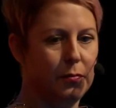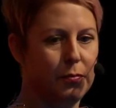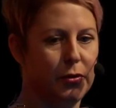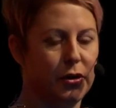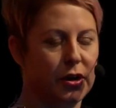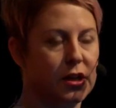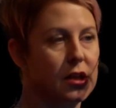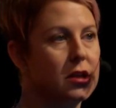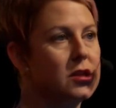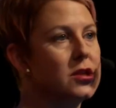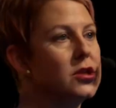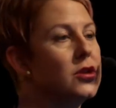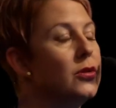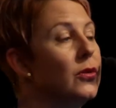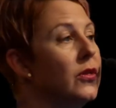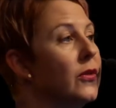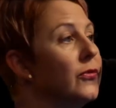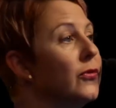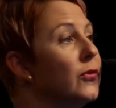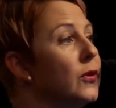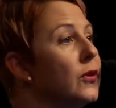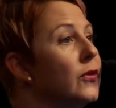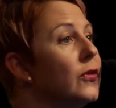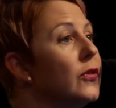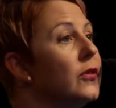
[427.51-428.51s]
the book to the
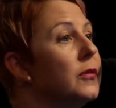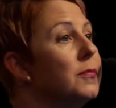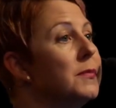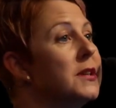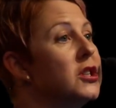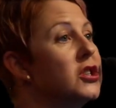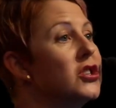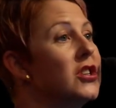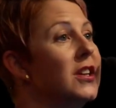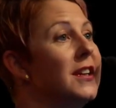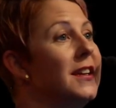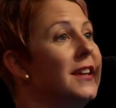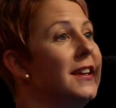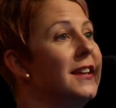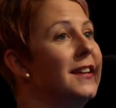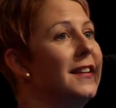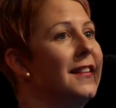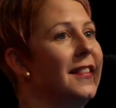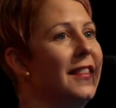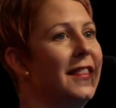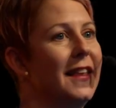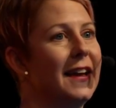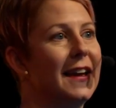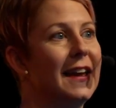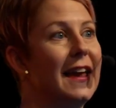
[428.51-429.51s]
first
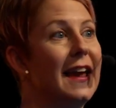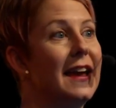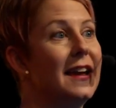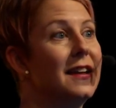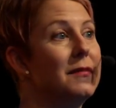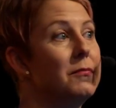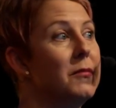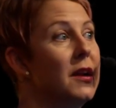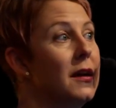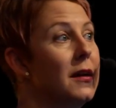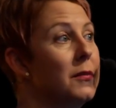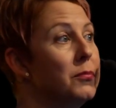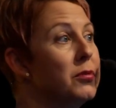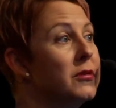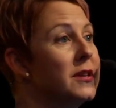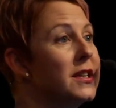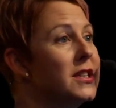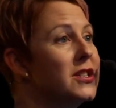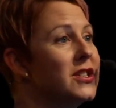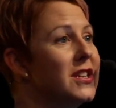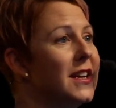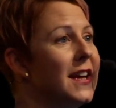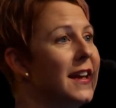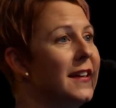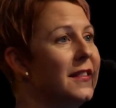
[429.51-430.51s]
machine that can
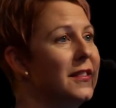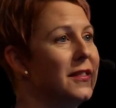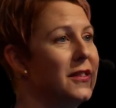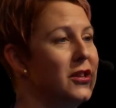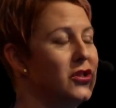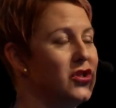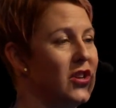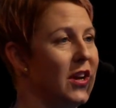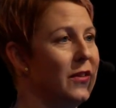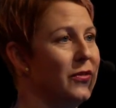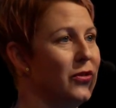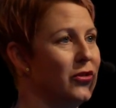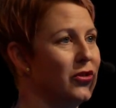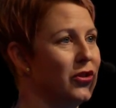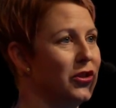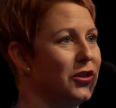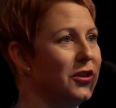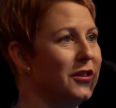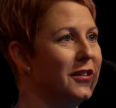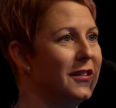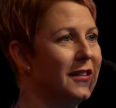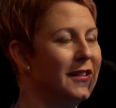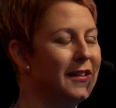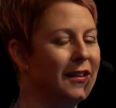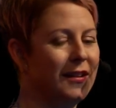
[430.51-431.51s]
appreciate the
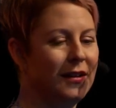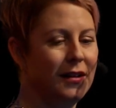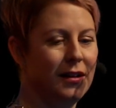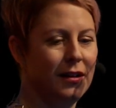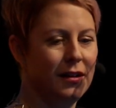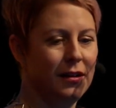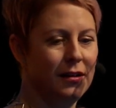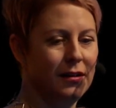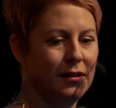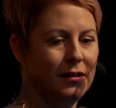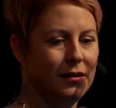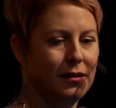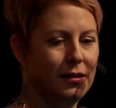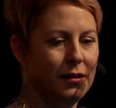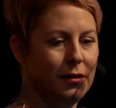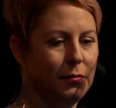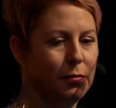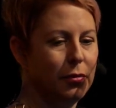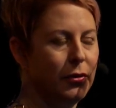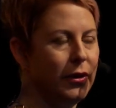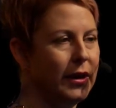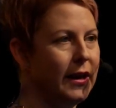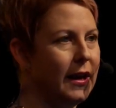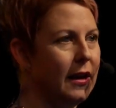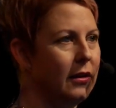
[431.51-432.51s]
gesture. I'll
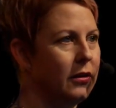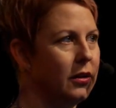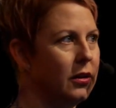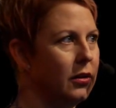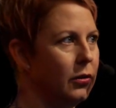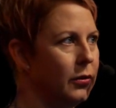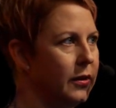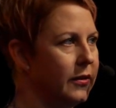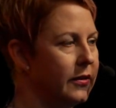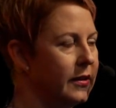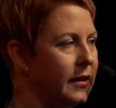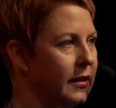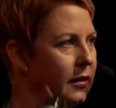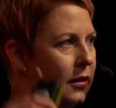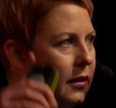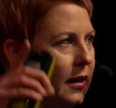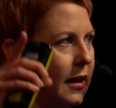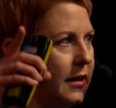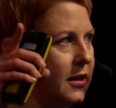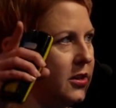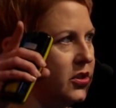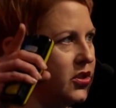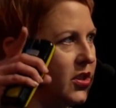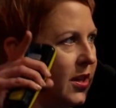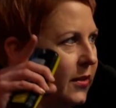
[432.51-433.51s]
point out, you always get a
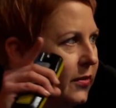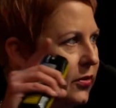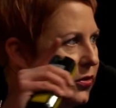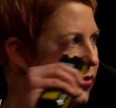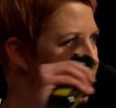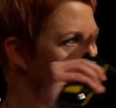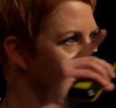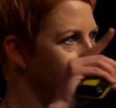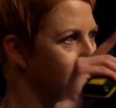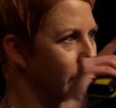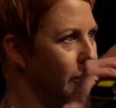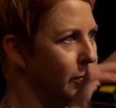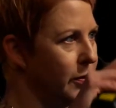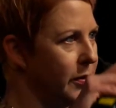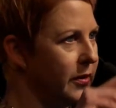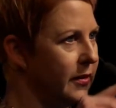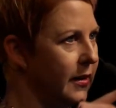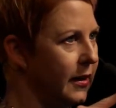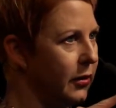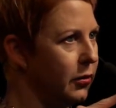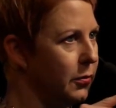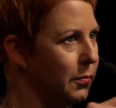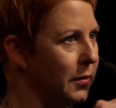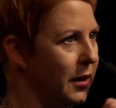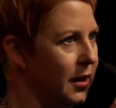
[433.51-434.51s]
lot of gestures with
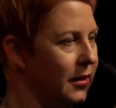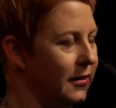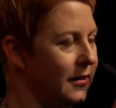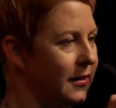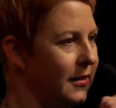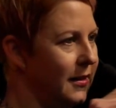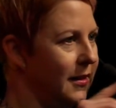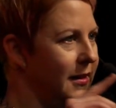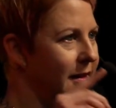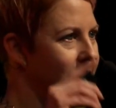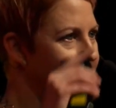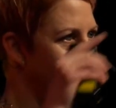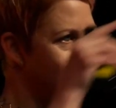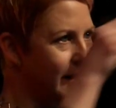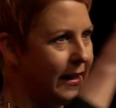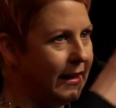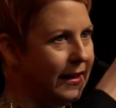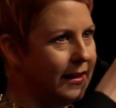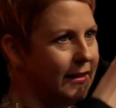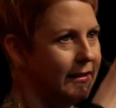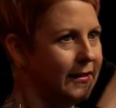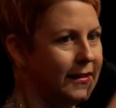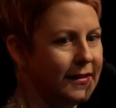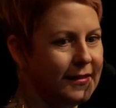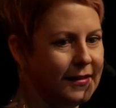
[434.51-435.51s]
Negroponte. His
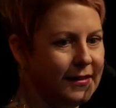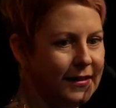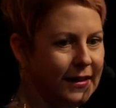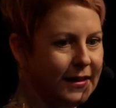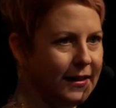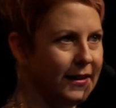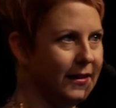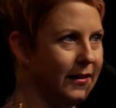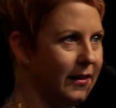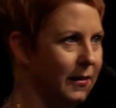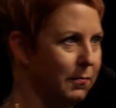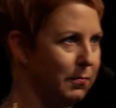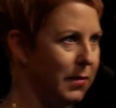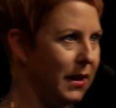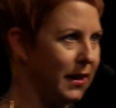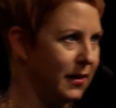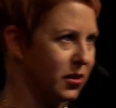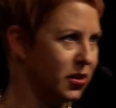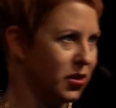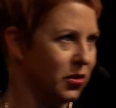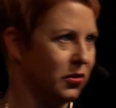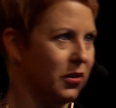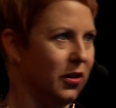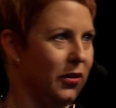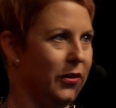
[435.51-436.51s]
hands sneak in the
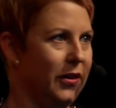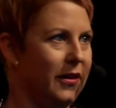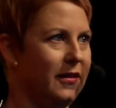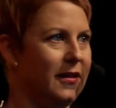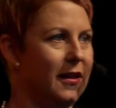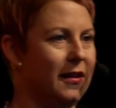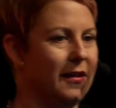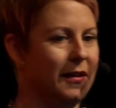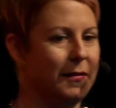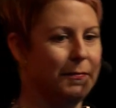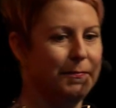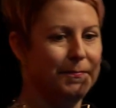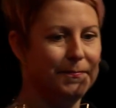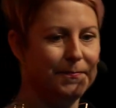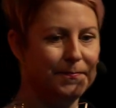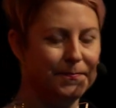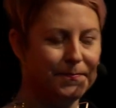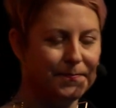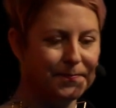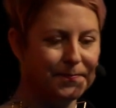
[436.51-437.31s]
picture all the time.